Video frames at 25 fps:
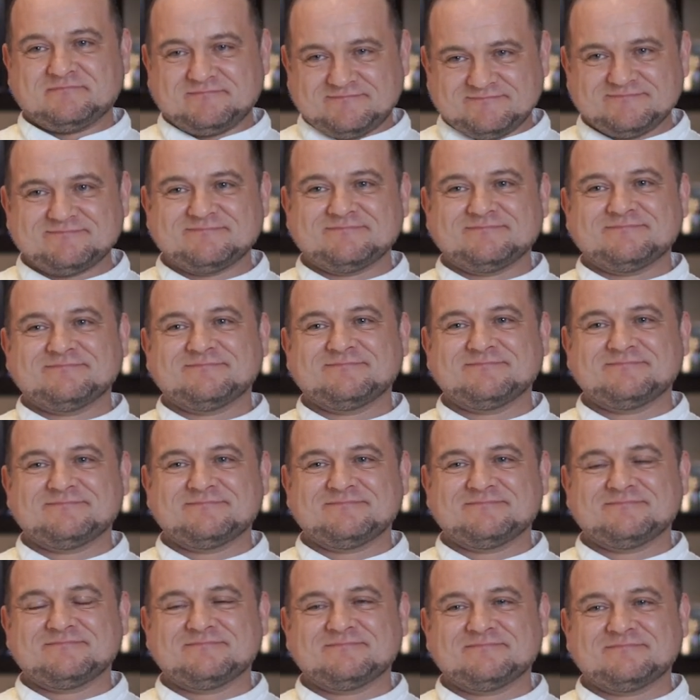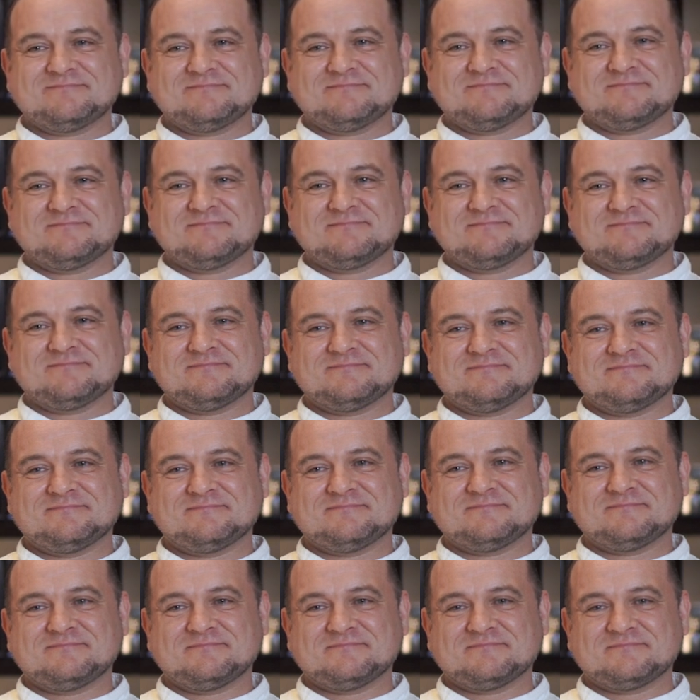I see. And
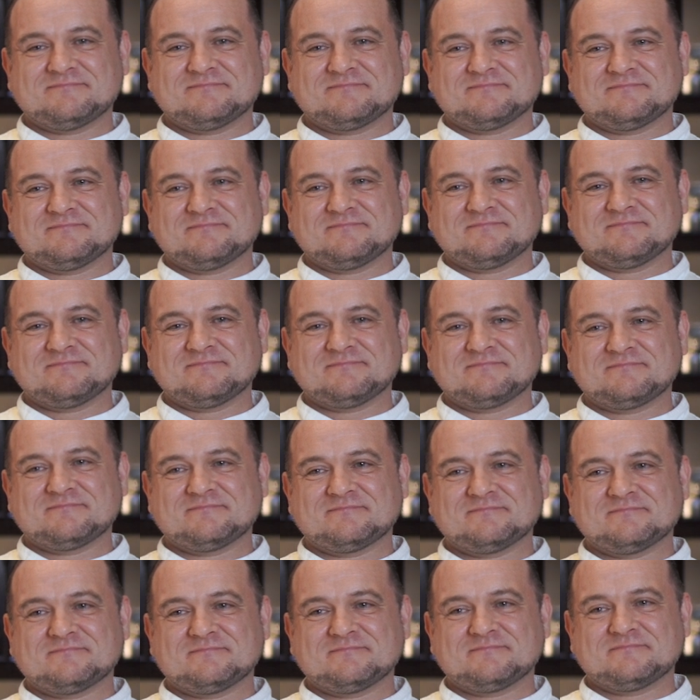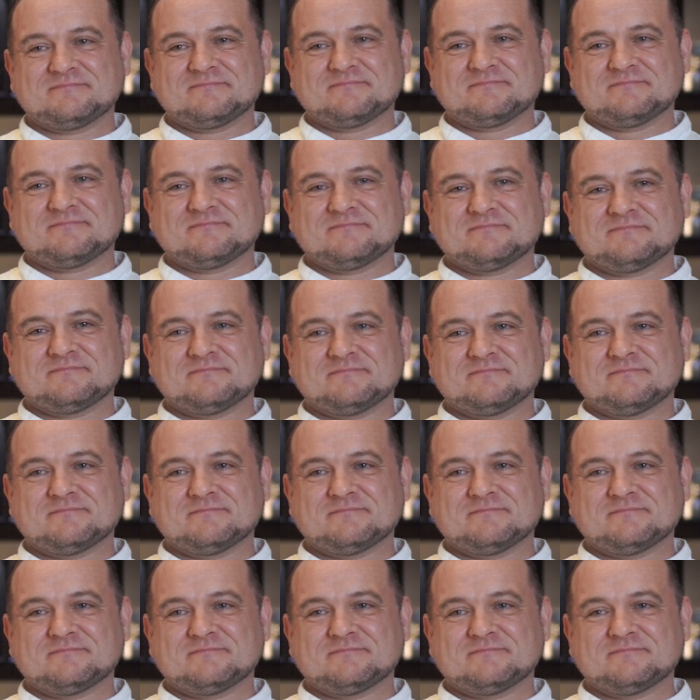in your own